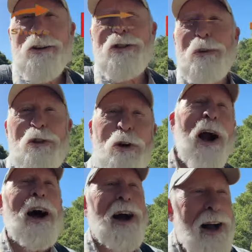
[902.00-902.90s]

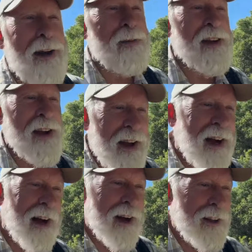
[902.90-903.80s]
subscribe
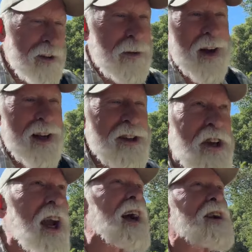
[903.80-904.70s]
to my
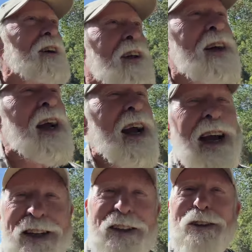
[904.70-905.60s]
channel.
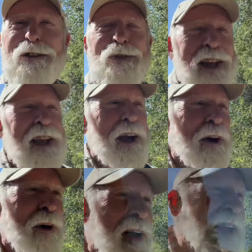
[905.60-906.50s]
into this
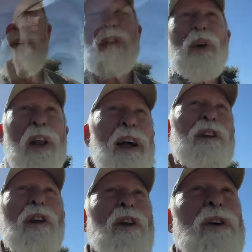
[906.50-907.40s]
video. If you'd like
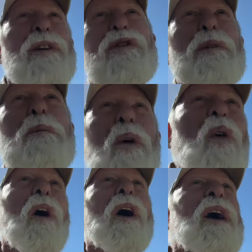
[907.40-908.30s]
to learn some more